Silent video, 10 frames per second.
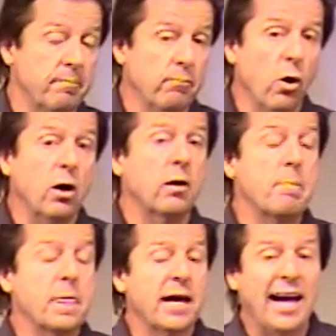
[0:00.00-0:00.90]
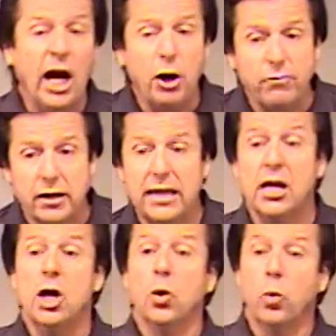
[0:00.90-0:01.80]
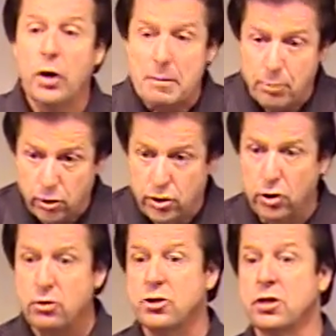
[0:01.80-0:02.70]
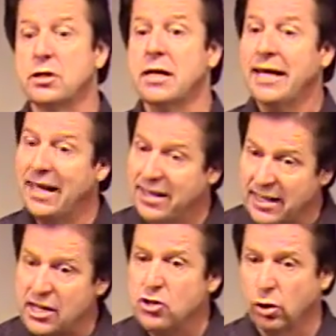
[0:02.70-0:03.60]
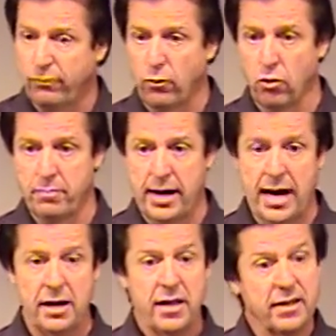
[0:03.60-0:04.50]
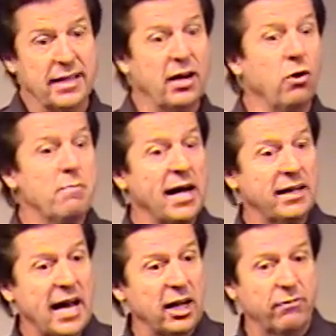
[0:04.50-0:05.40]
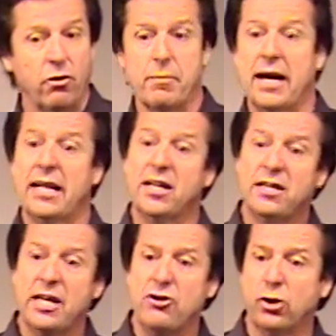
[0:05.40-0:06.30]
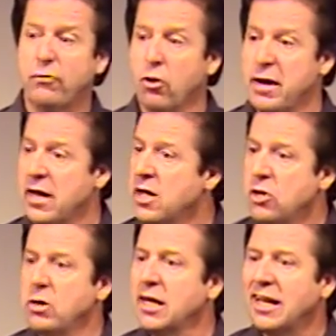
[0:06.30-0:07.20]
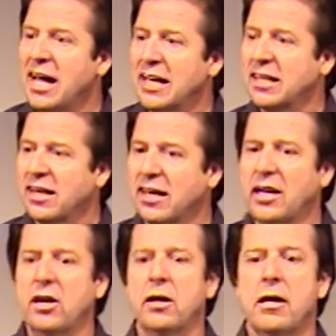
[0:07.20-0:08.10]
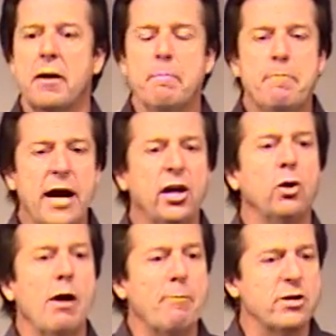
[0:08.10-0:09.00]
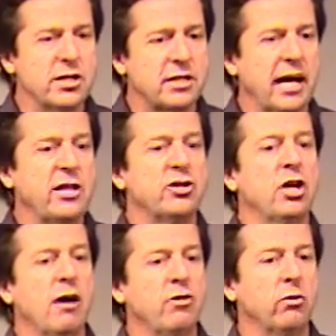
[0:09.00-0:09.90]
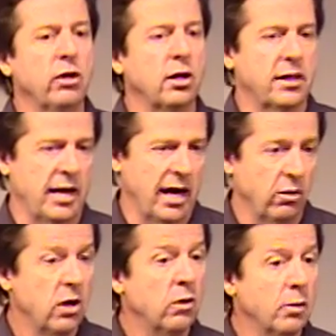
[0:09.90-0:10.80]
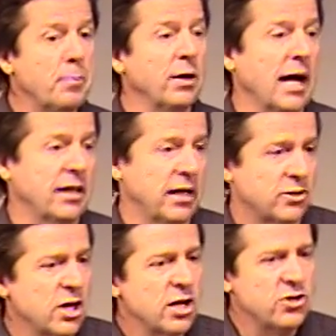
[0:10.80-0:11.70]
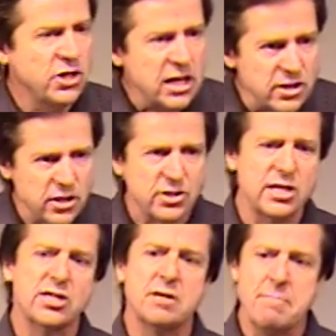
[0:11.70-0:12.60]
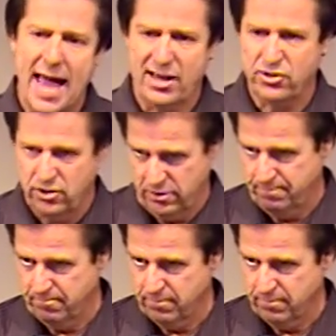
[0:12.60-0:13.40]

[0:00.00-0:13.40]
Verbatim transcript: more carefully reproduces in digital format than that old magnetic format. In the digital format, you get a lot clearer, better representation of the real thing. We'll put it like this Jesus is the master.